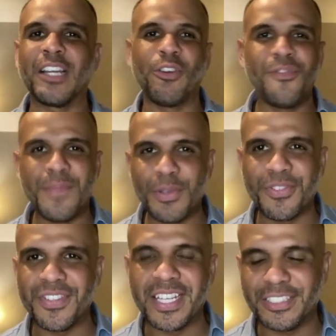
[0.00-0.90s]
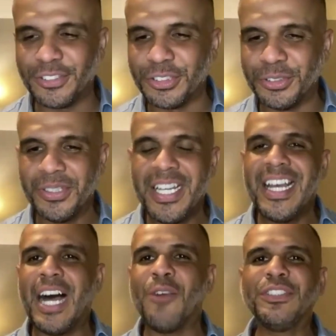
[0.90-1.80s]
I love music, so
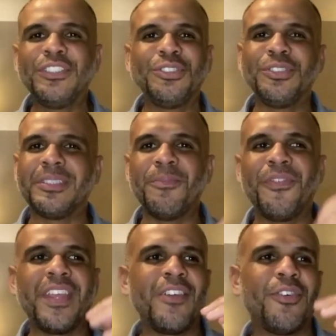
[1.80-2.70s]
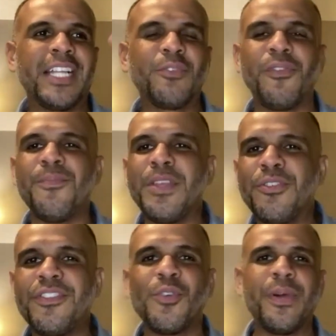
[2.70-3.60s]
I wanted to do something connect with
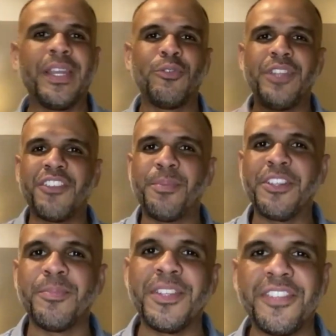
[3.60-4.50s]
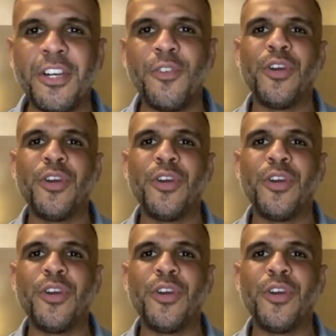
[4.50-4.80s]
music where I could express myself,